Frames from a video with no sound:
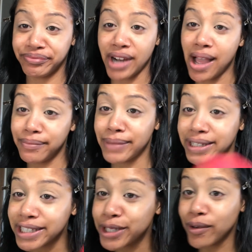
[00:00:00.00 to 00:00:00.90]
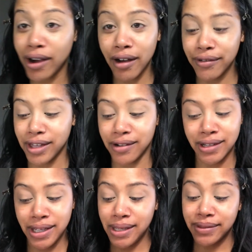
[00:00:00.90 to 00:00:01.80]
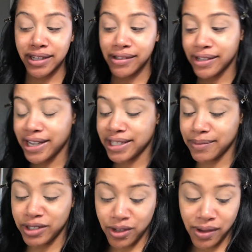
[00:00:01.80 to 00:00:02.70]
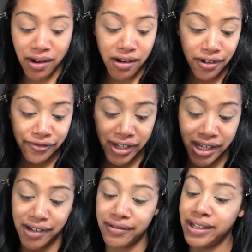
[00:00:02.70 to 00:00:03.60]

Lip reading: I'm about to do a haul though. I'm telling you guys, I'm doing a haul video.